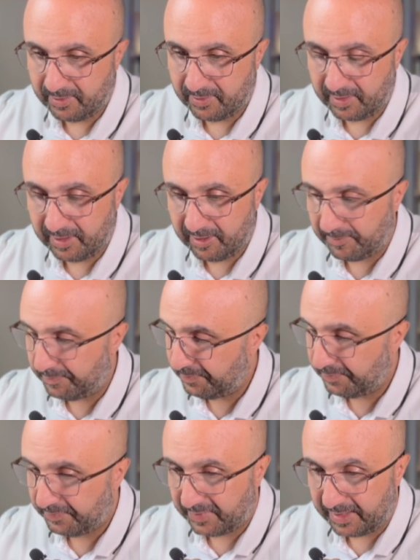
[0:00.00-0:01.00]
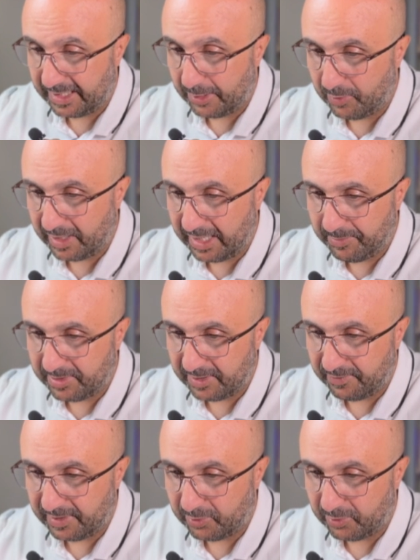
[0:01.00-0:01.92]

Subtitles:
Right? Now what happens if I